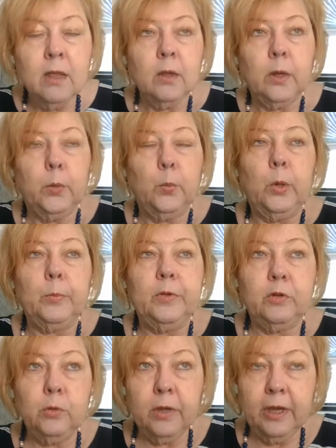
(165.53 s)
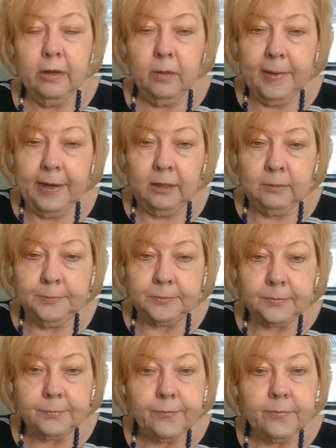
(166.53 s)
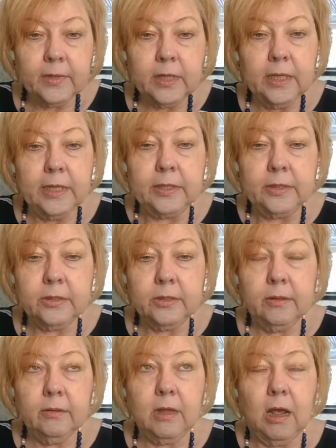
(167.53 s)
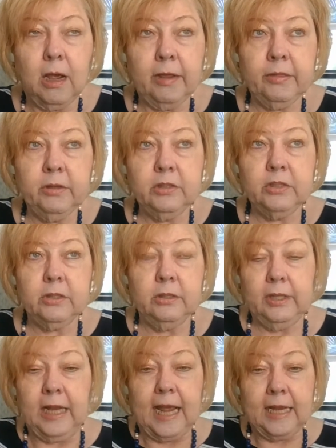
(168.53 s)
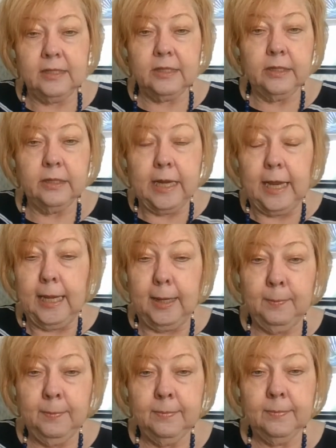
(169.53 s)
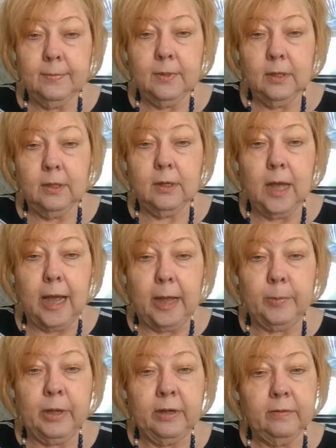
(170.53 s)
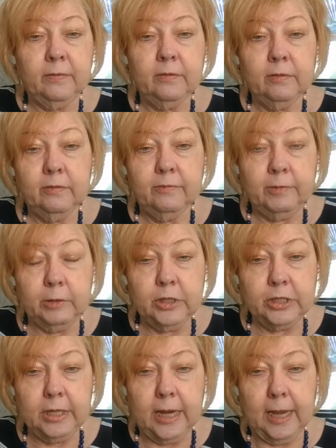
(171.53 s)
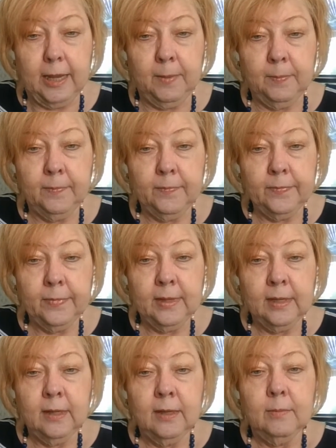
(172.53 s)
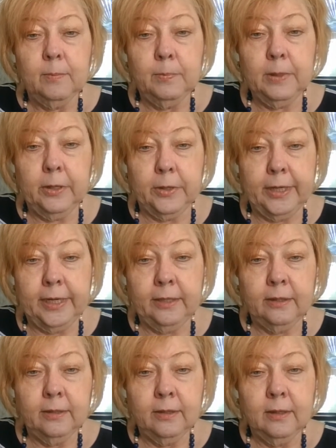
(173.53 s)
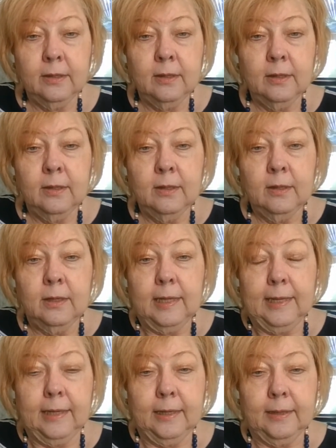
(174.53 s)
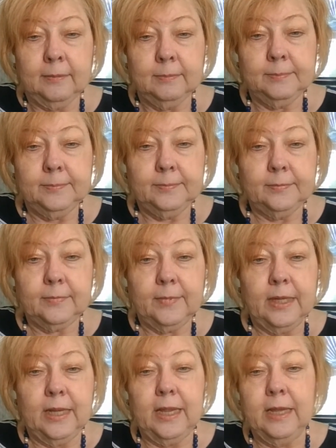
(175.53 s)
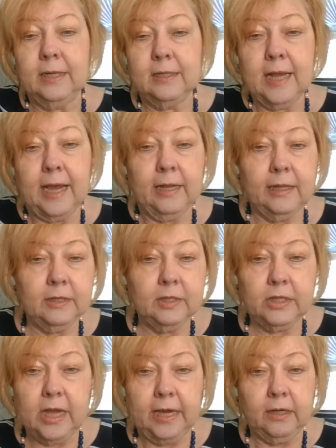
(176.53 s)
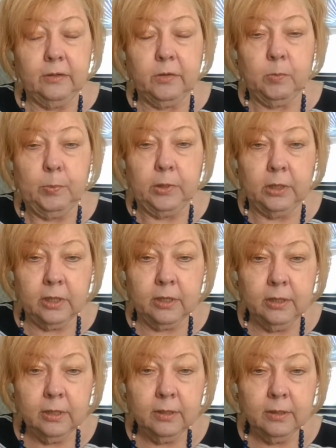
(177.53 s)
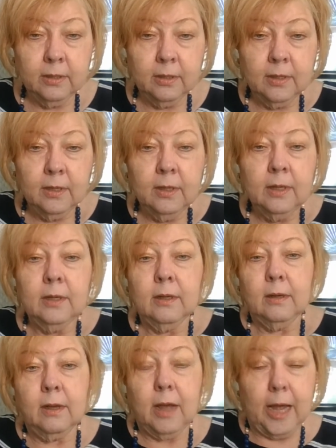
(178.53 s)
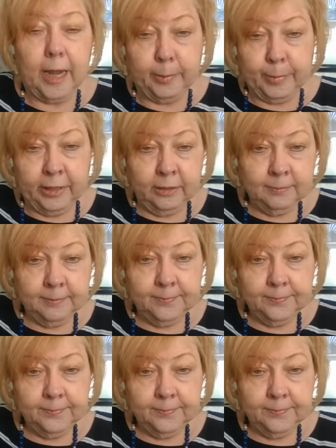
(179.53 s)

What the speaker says: What we do care about is the author's last name, comma, first name, period, in italics, title of the book, comma.